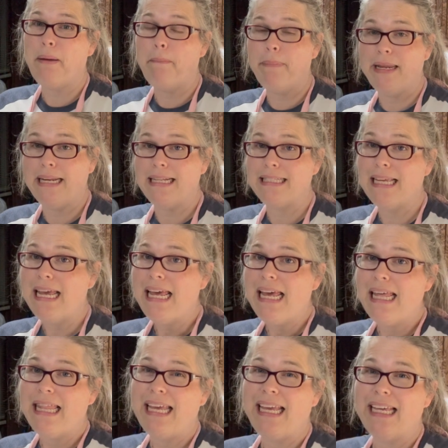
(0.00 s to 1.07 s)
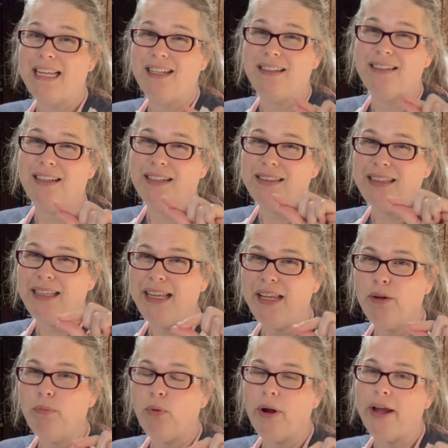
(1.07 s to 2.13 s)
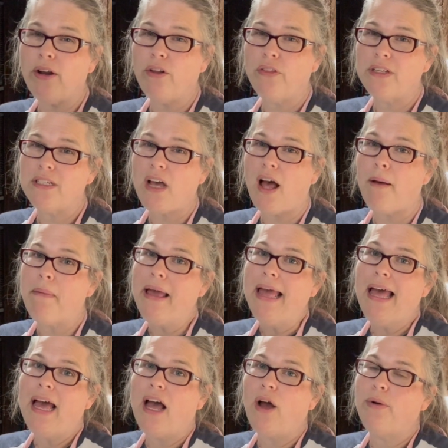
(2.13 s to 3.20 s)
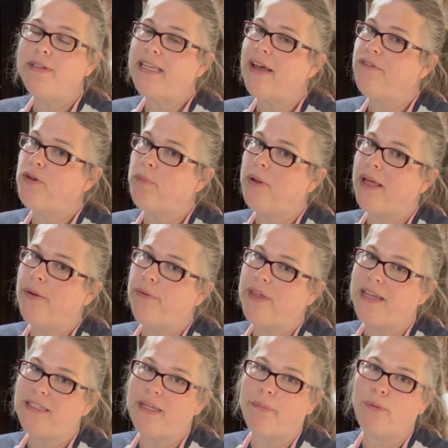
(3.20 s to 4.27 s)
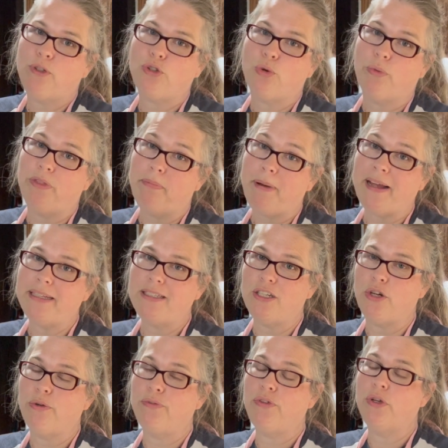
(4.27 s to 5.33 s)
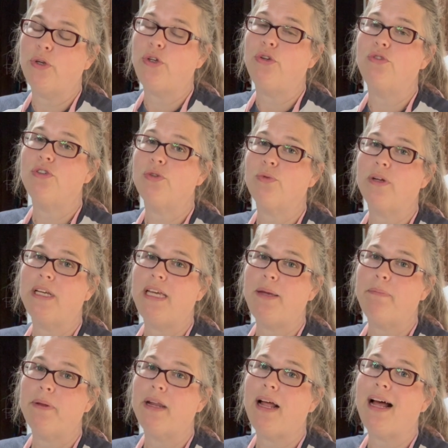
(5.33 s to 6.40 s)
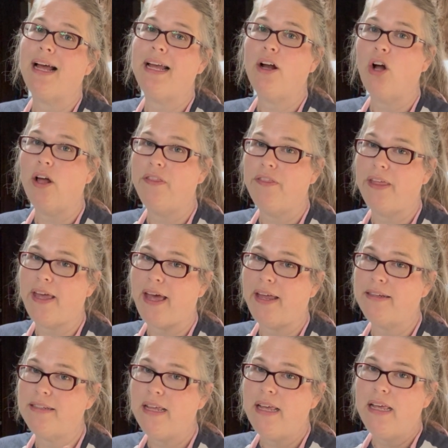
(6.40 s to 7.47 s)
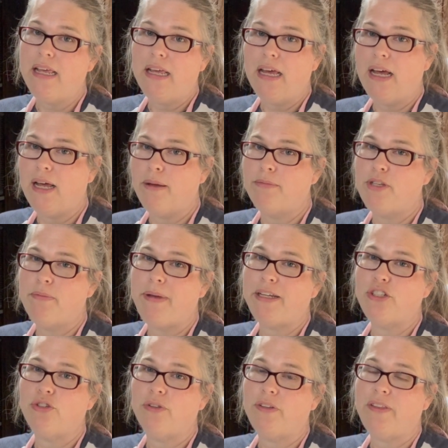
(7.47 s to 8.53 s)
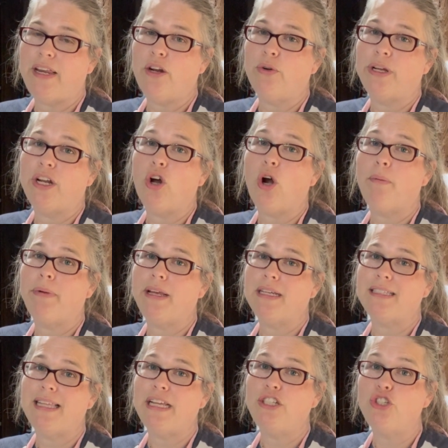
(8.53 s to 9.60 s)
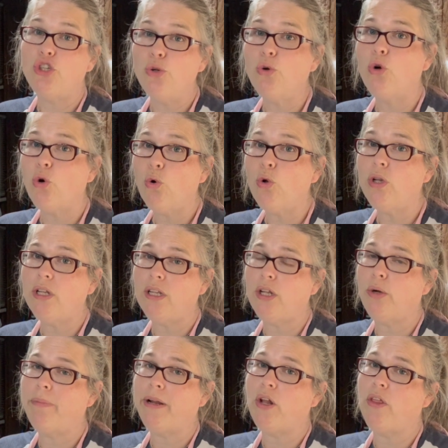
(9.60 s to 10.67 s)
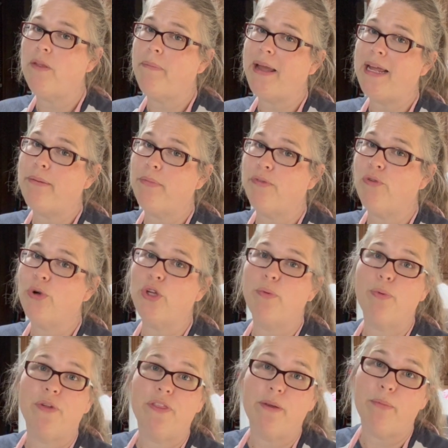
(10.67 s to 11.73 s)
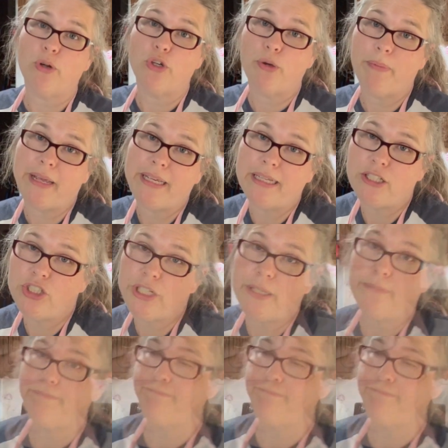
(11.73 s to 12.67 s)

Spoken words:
minutes. They get a little brown on the top. I always have to play with that temperature with my stove, so you just wanna keep an eye on that to make sure that they don't get hard, because they do cool a little bit on the pan before you put them on your baking sheet.